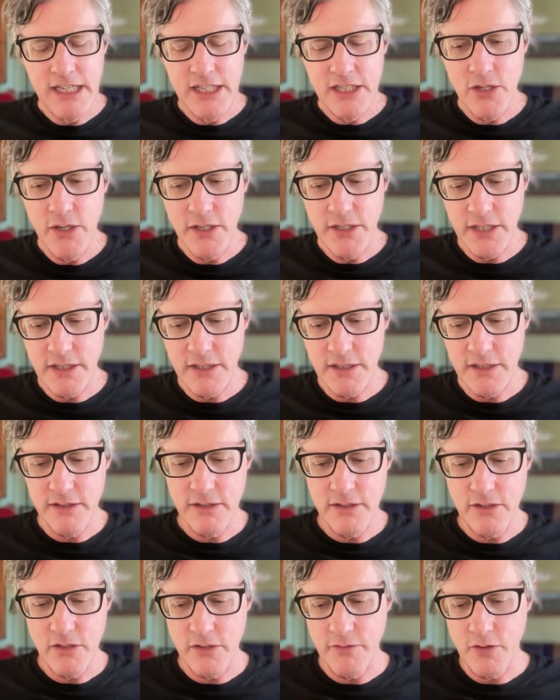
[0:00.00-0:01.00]
you had to
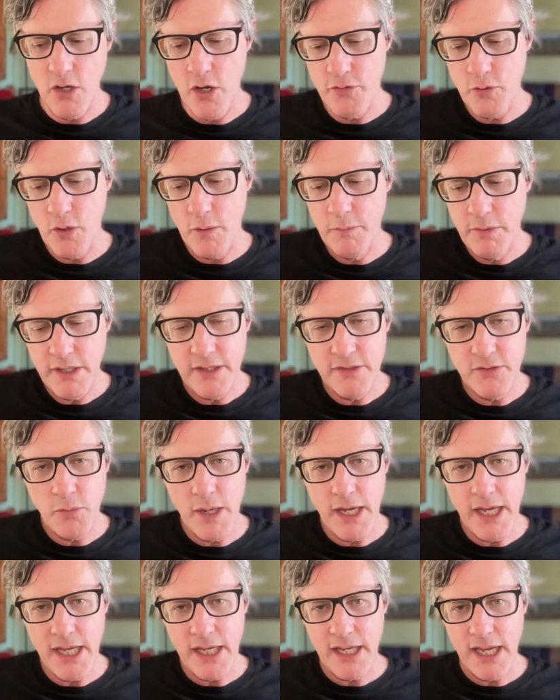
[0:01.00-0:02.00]
could have go through a
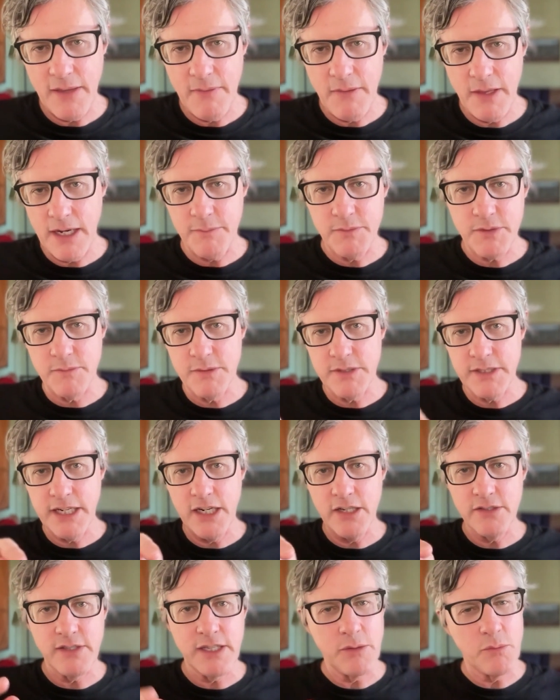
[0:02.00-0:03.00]
breezeway and then up some
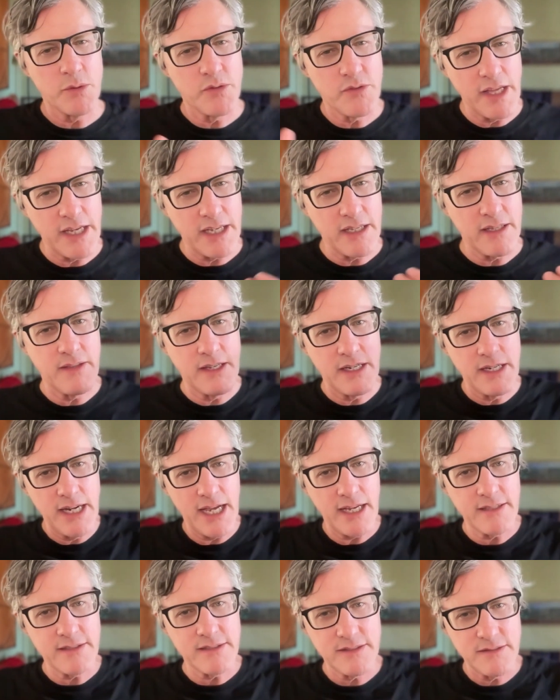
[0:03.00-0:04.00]
stairs, and it was like in the
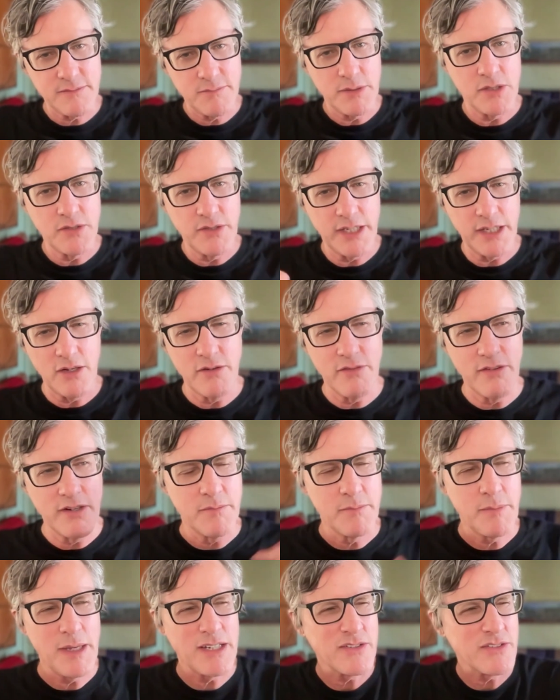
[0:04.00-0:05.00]
next building over
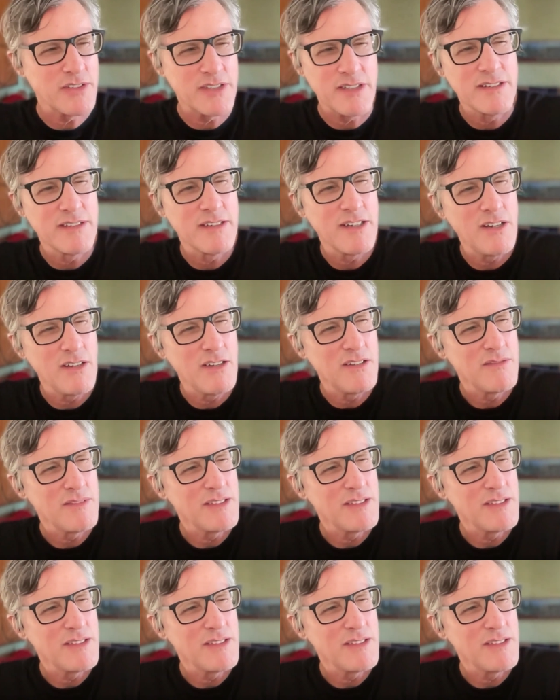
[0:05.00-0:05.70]
Pendleton Hall. I